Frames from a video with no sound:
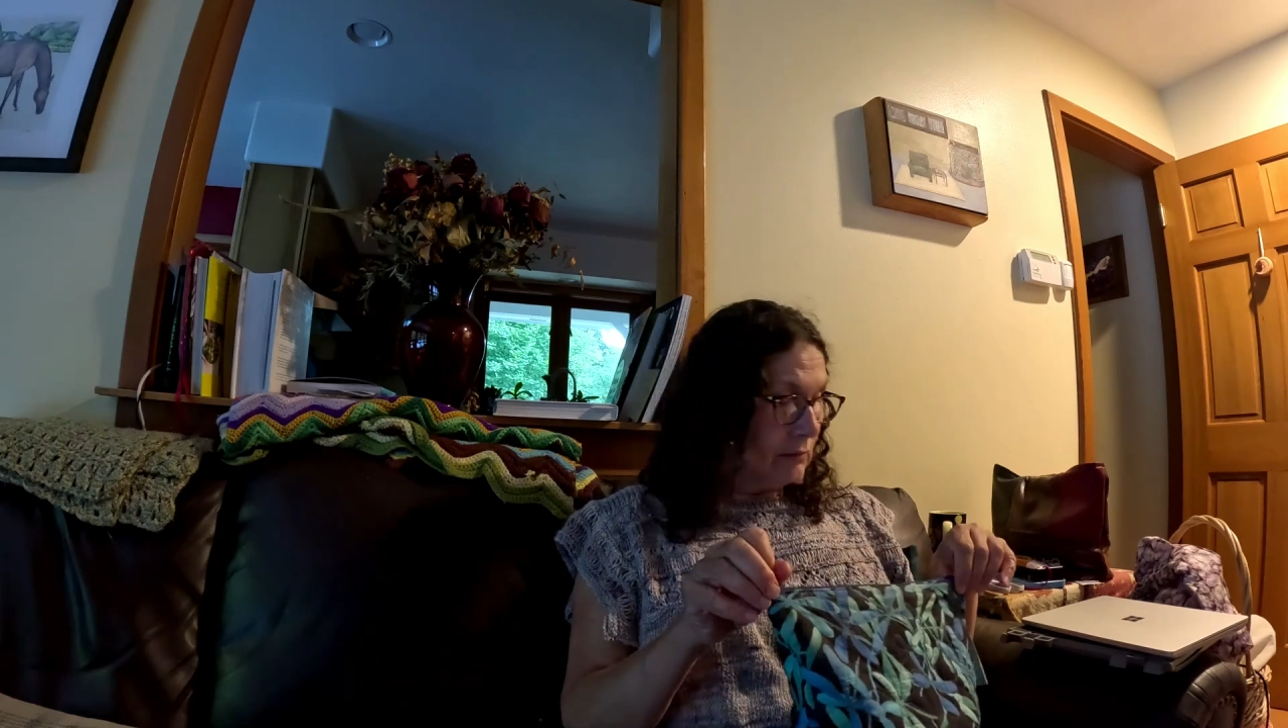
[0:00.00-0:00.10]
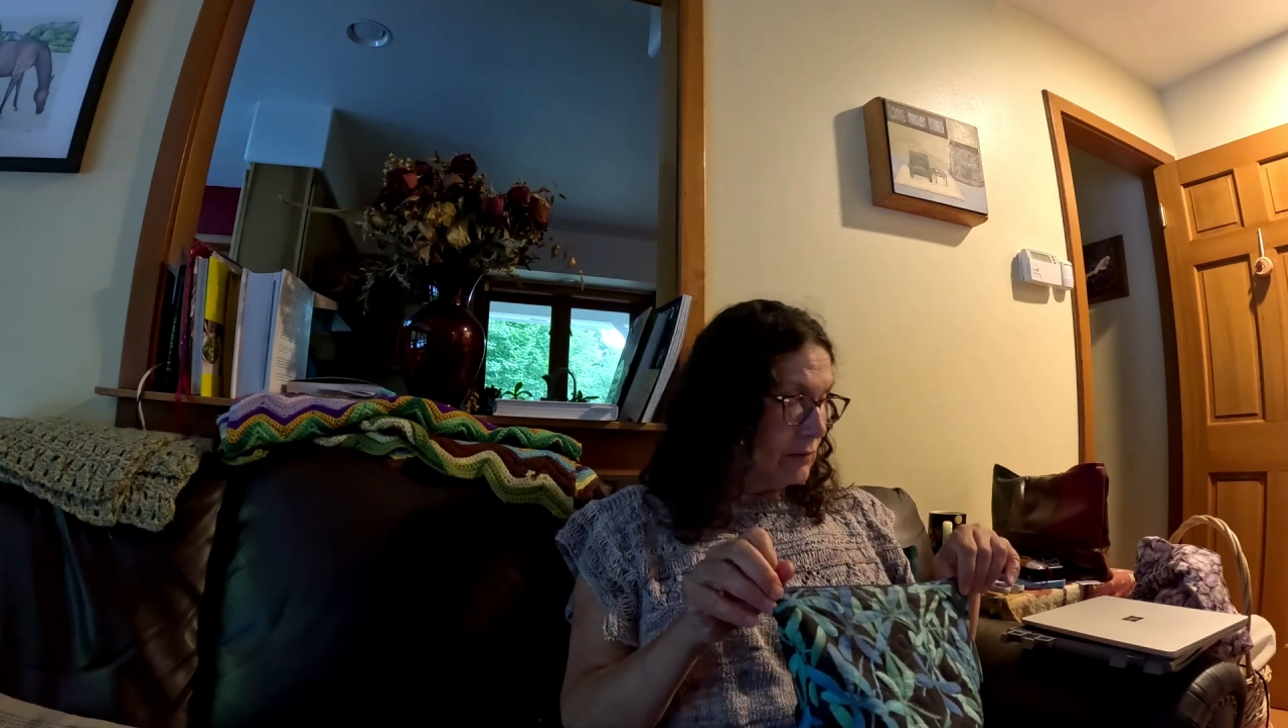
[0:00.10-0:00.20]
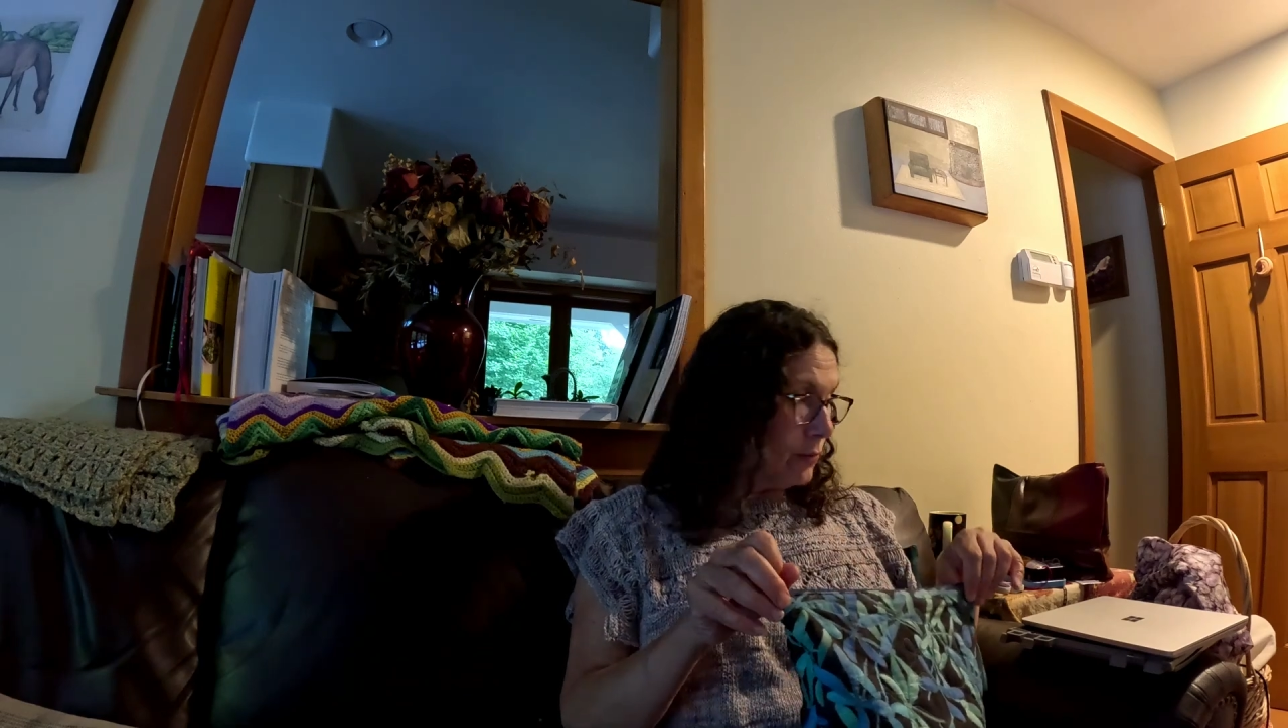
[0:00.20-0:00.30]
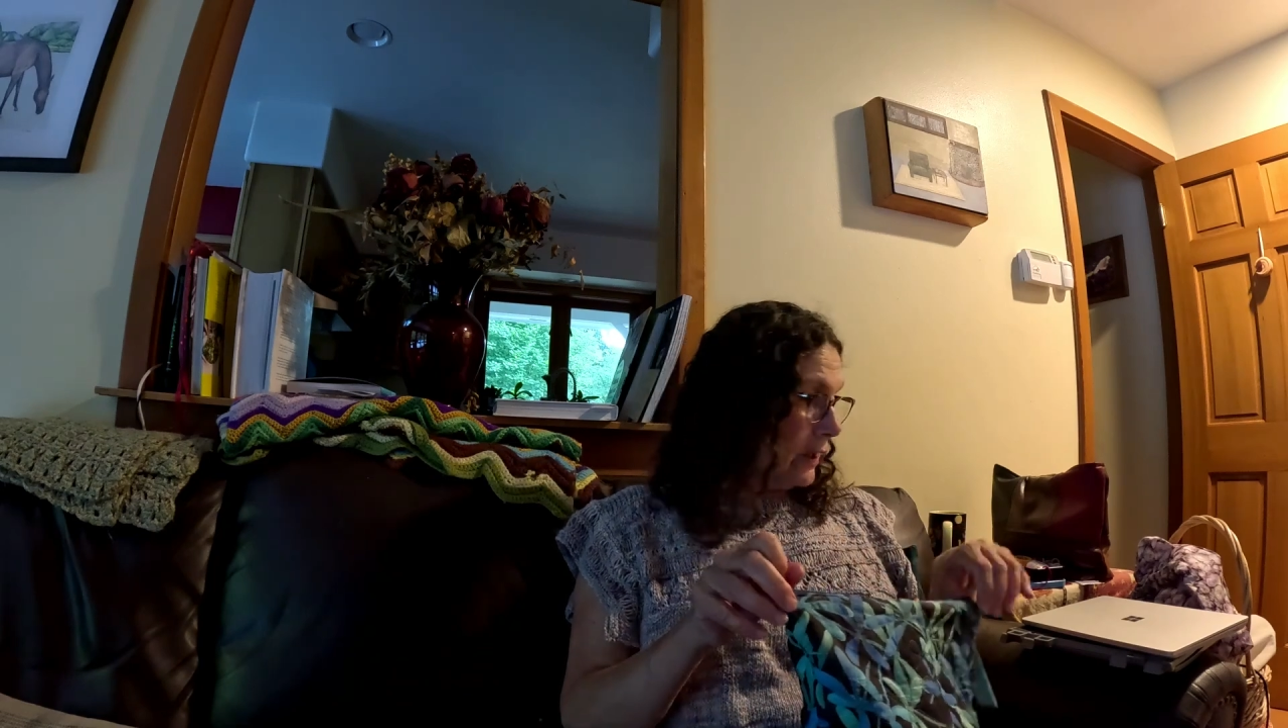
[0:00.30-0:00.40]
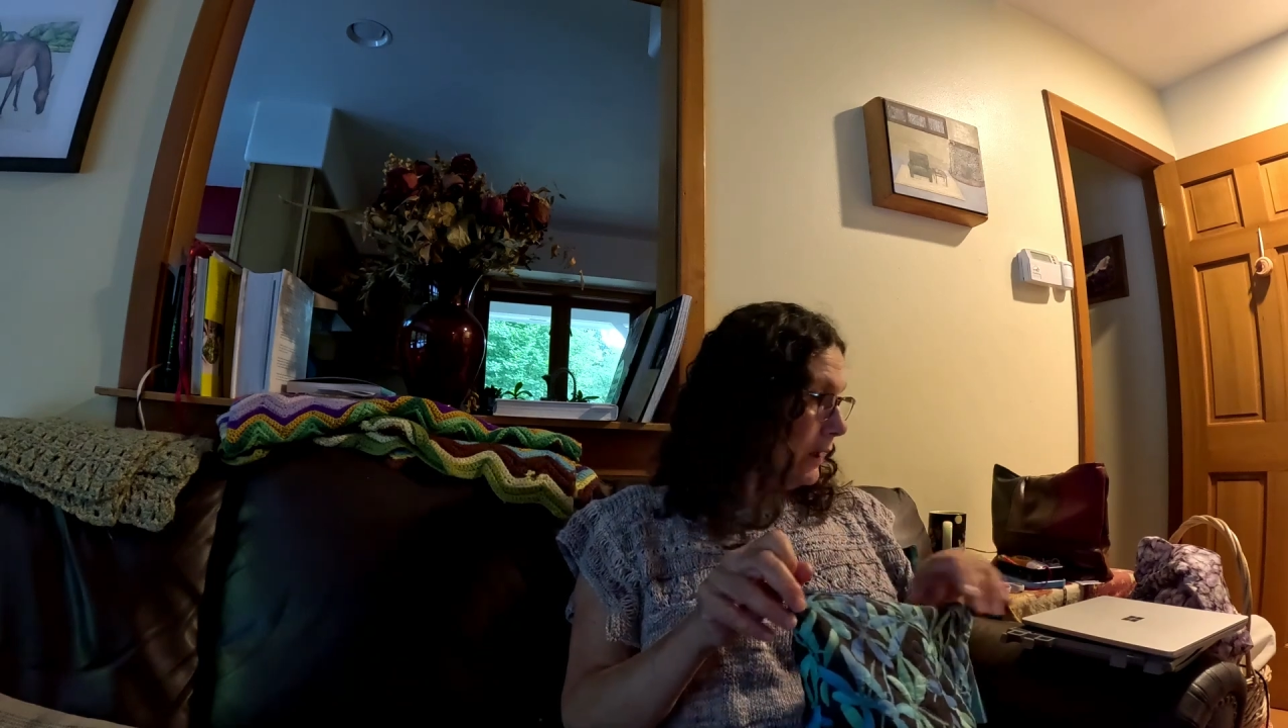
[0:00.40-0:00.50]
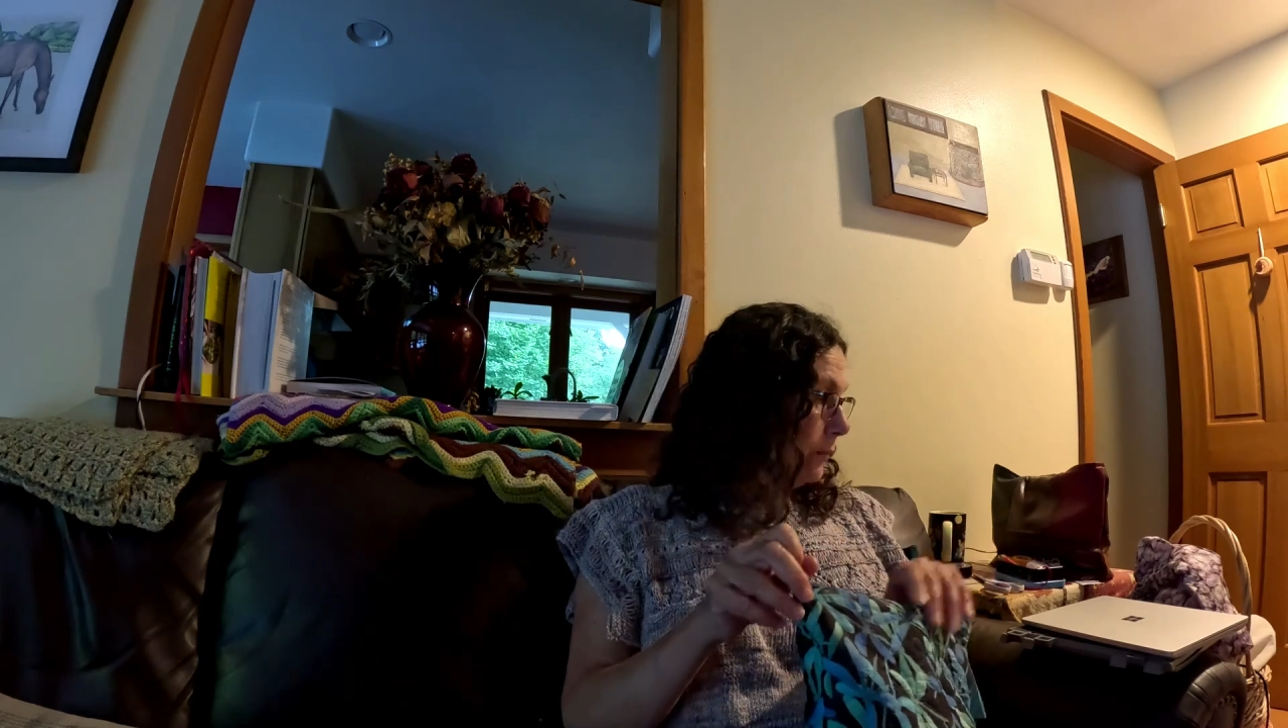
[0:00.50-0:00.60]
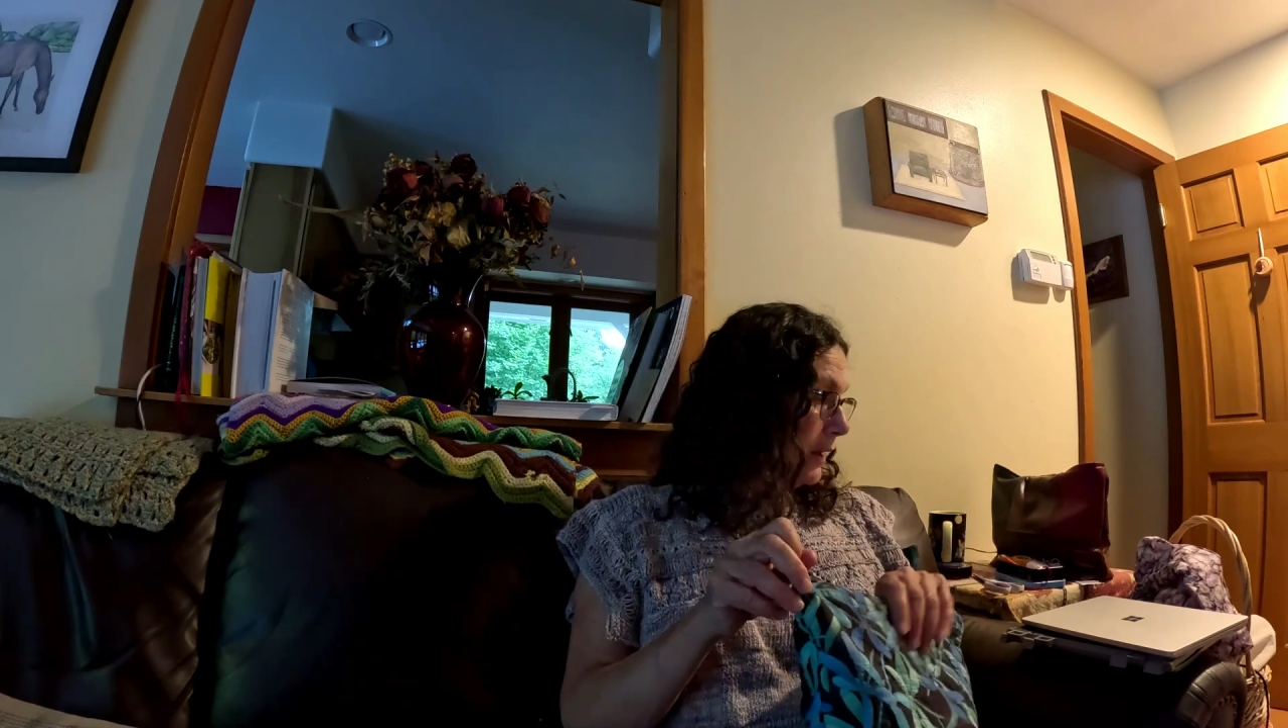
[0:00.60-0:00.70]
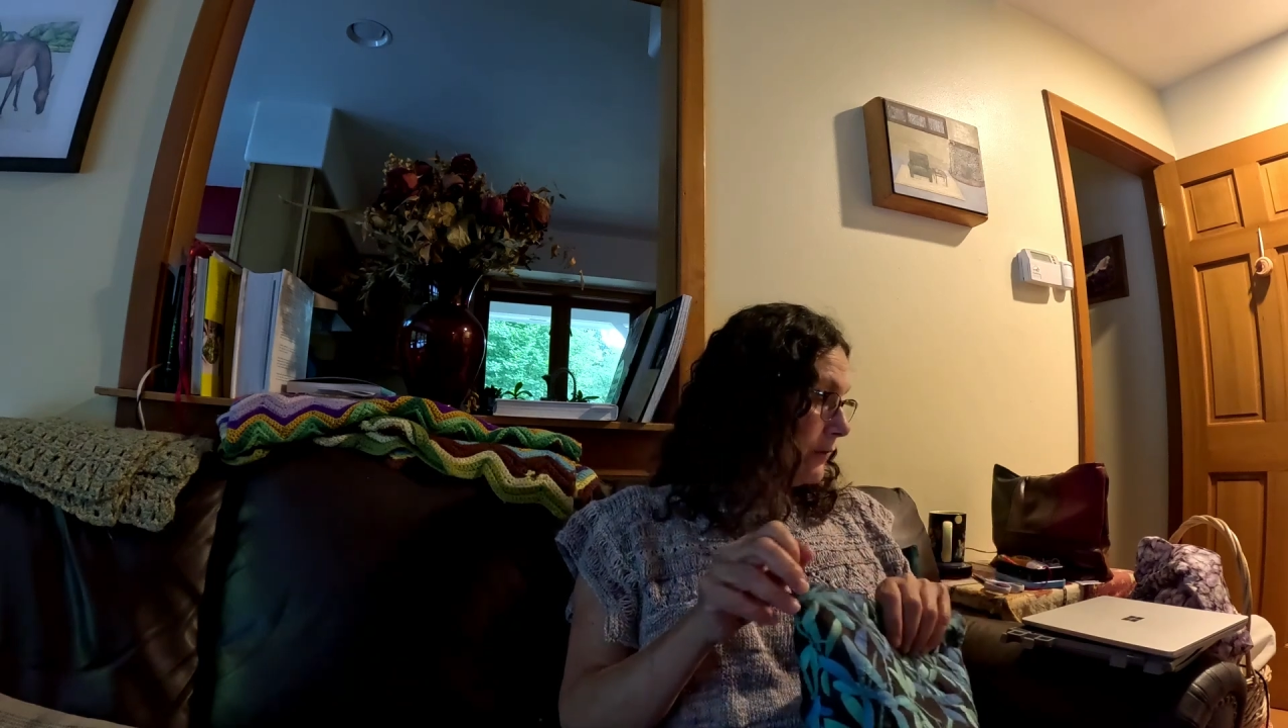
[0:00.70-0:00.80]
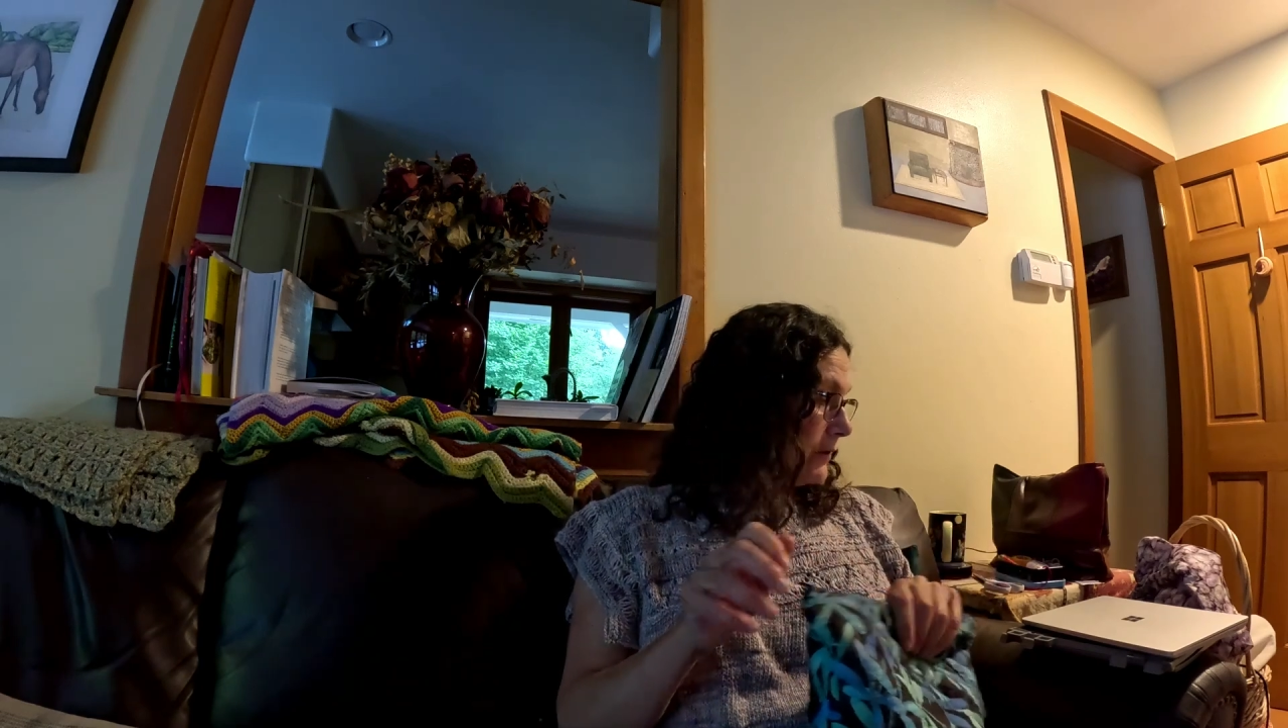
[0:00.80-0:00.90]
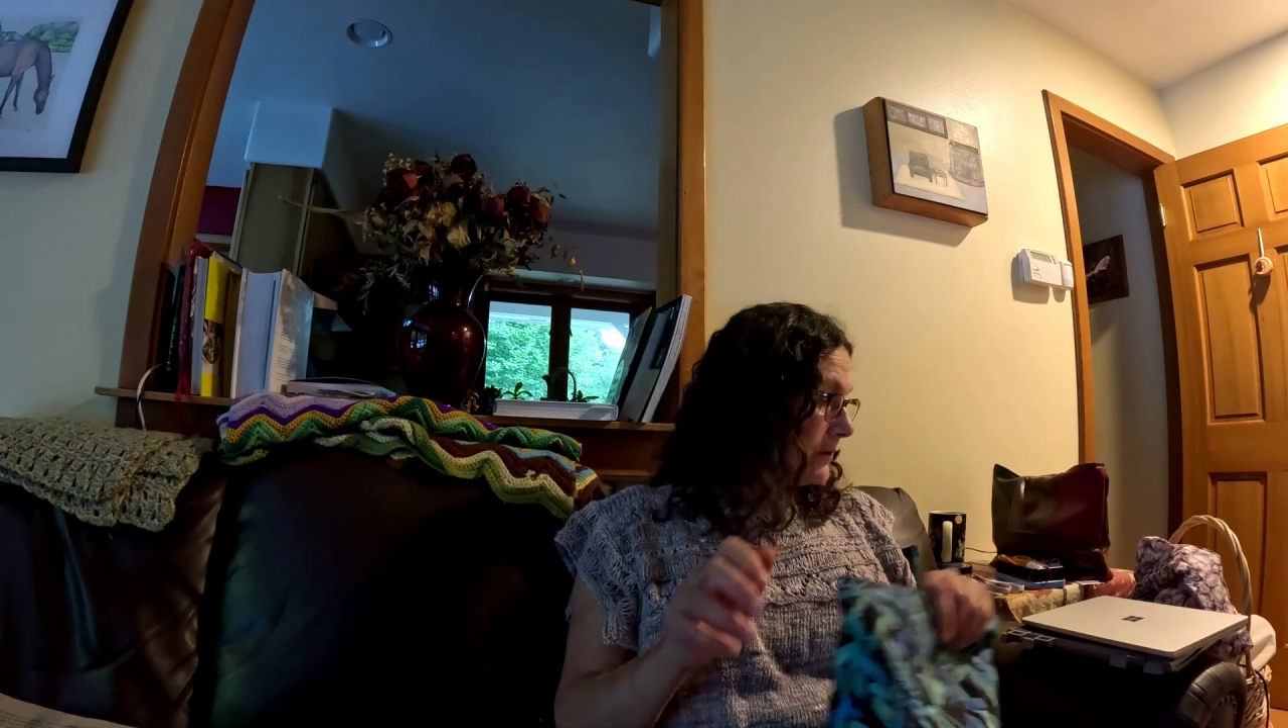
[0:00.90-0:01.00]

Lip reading: 20 pairs of